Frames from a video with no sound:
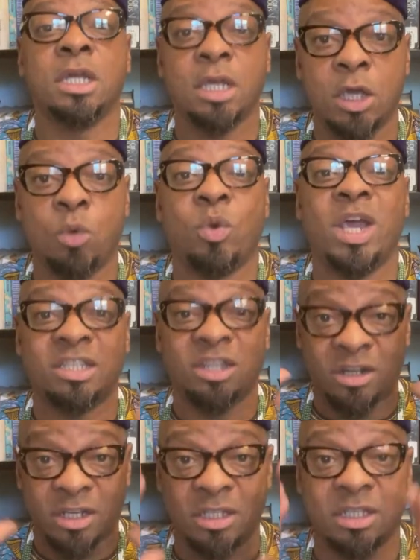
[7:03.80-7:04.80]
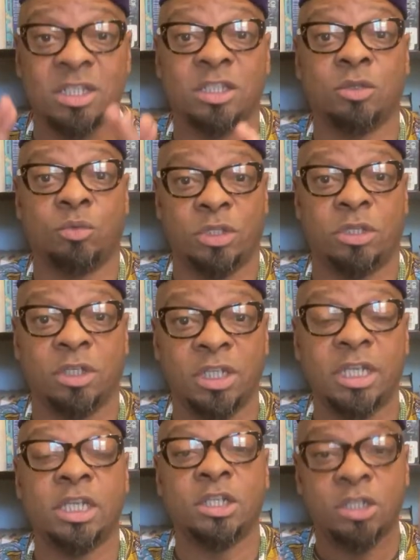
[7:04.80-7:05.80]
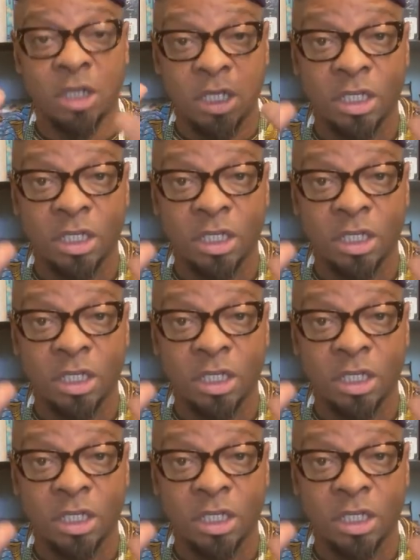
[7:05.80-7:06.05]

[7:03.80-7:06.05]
in ways that are consistent with your lineage,